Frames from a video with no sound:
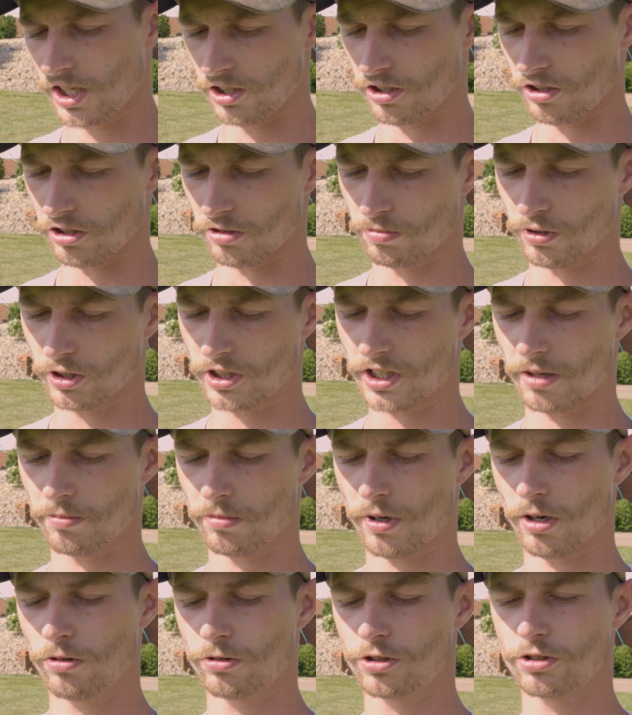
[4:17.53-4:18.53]
you can put that
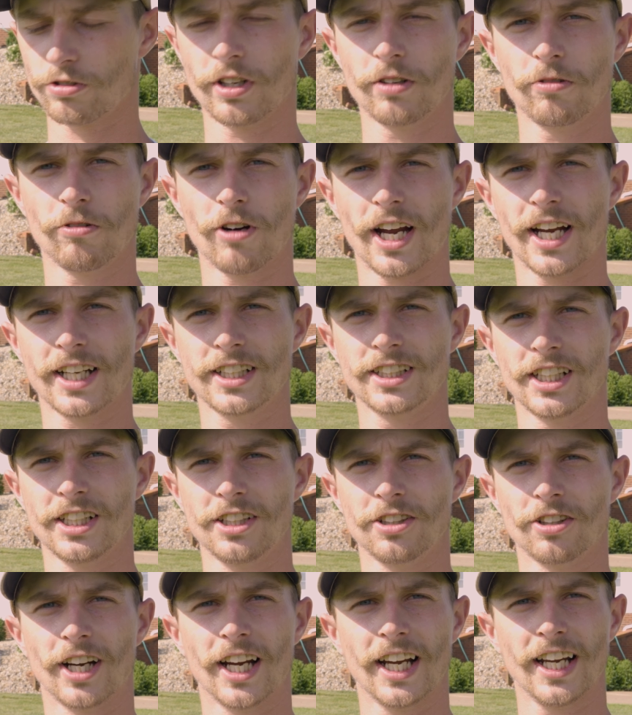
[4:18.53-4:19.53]
bowstring wax
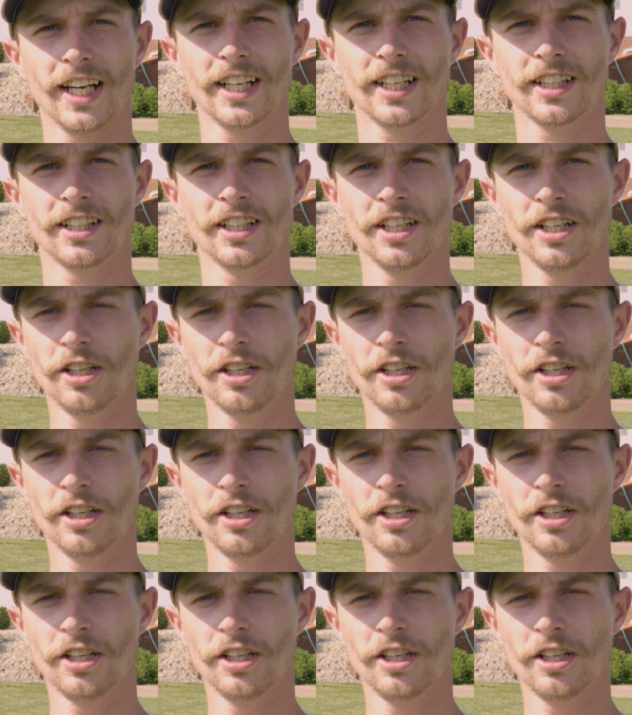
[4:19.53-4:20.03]
in your hand,